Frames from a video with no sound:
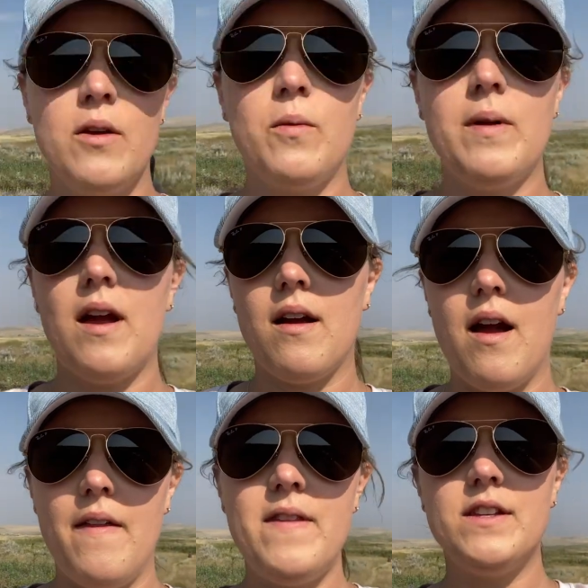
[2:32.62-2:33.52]
We are
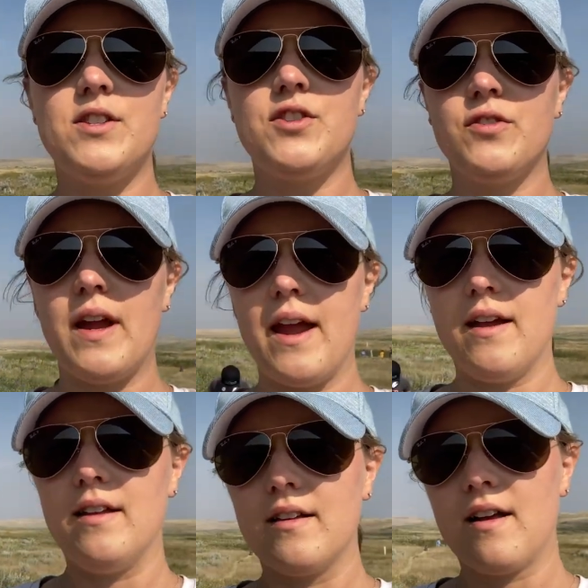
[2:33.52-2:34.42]
on this
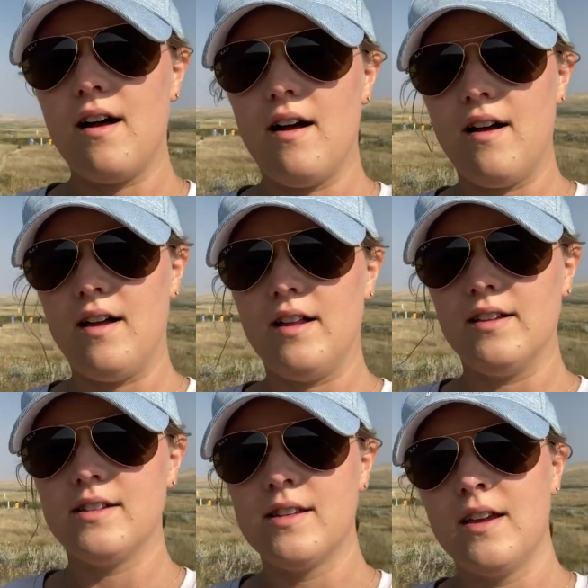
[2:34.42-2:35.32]
trail
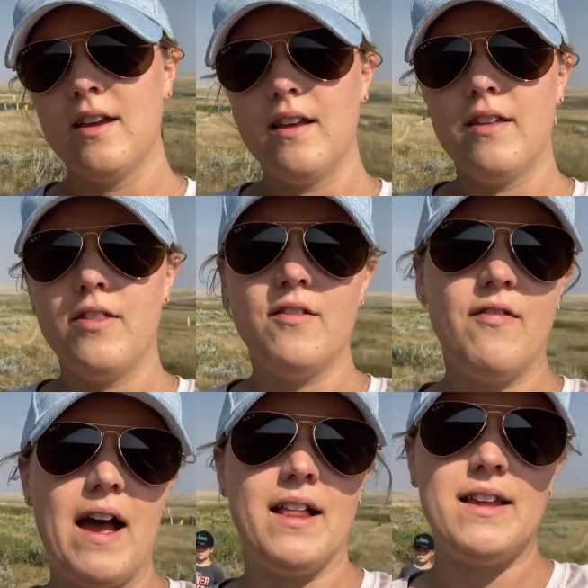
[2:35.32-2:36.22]
called the
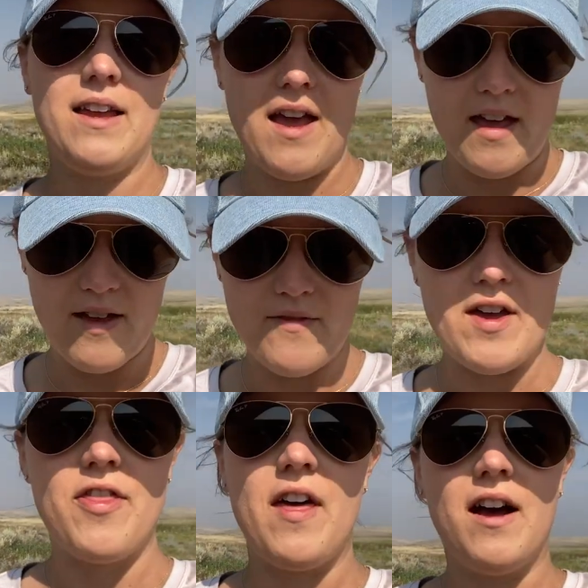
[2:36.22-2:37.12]
Valley of
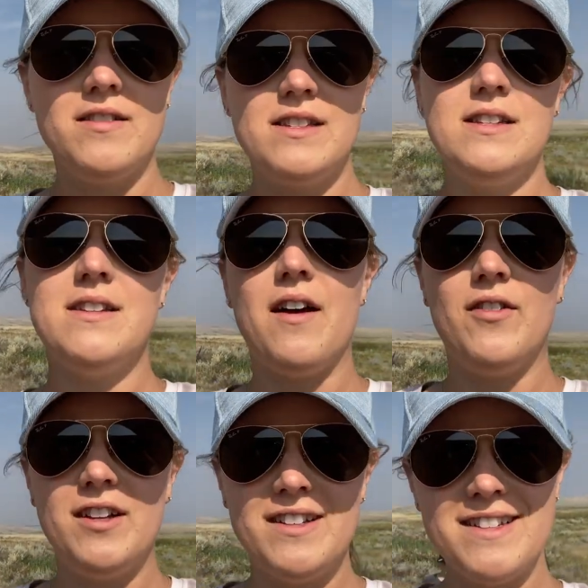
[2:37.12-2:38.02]
a Thousand
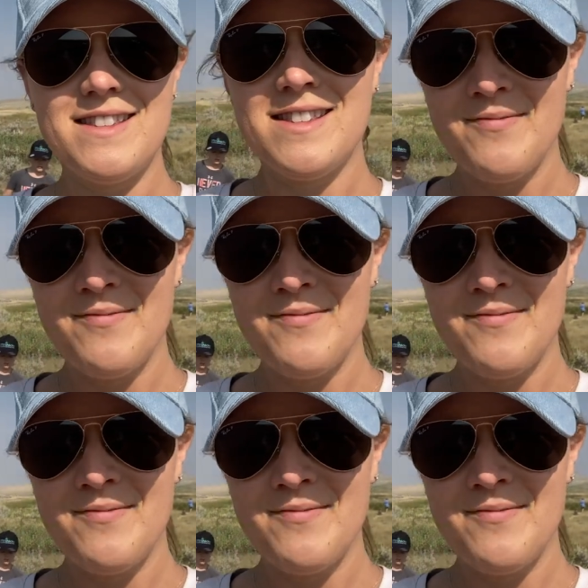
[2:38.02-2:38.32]
Devils.